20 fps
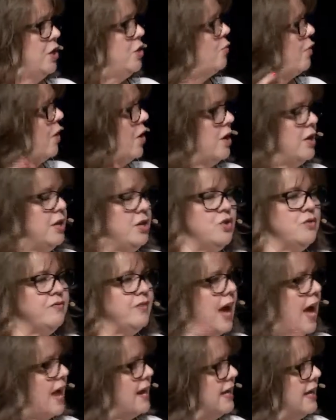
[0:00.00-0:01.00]
want, you've
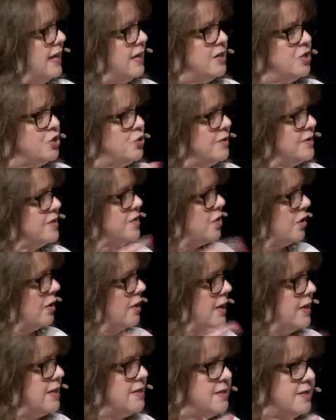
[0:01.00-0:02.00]
got to get it to a certain
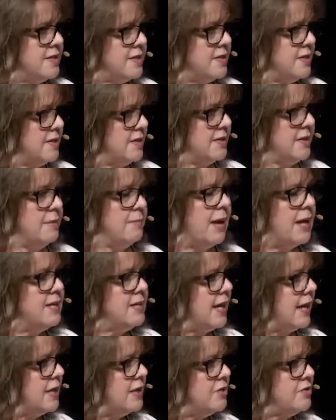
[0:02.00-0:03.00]
consistency. My
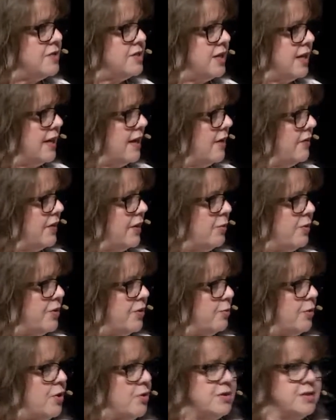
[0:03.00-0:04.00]
dad used to get out there with a
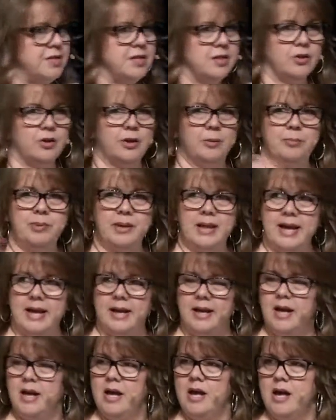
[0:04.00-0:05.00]
rototiller and plant
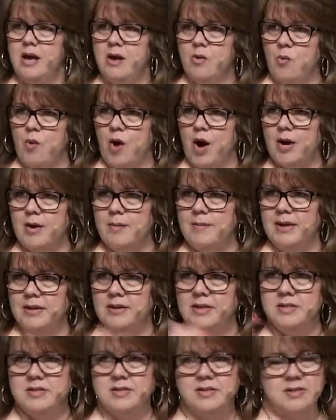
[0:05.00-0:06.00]

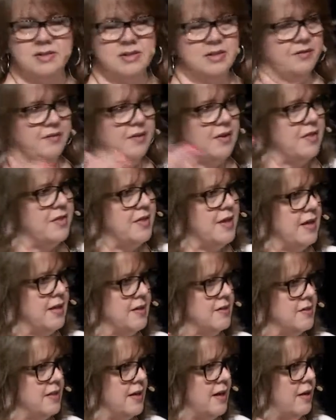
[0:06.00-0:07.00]
watermelons and different
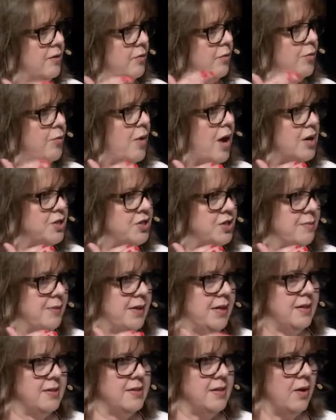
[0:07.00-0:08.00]
things. And I'd watch him and
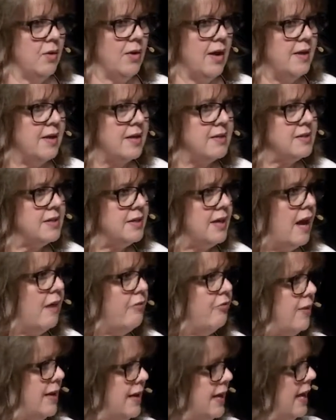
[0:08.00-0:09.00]
he'd say, okay, that's enough.
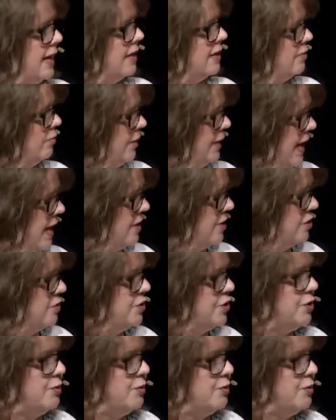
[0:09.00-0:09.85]
We can't, we can't do too